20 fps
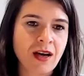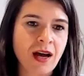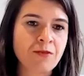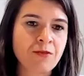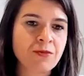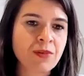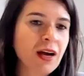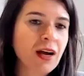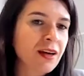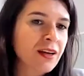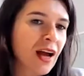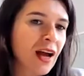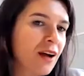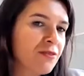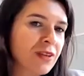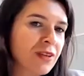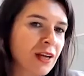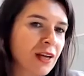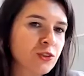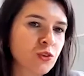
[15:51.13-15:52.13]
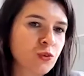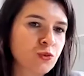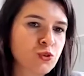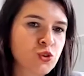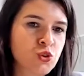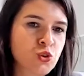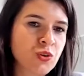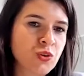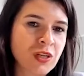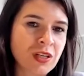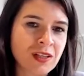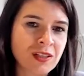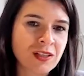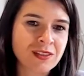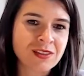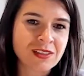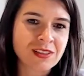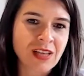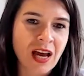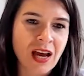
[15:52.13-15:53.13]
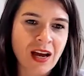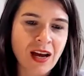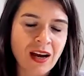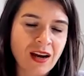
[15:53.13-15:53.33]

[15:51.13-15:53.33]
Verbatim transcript: And I have lots of juniors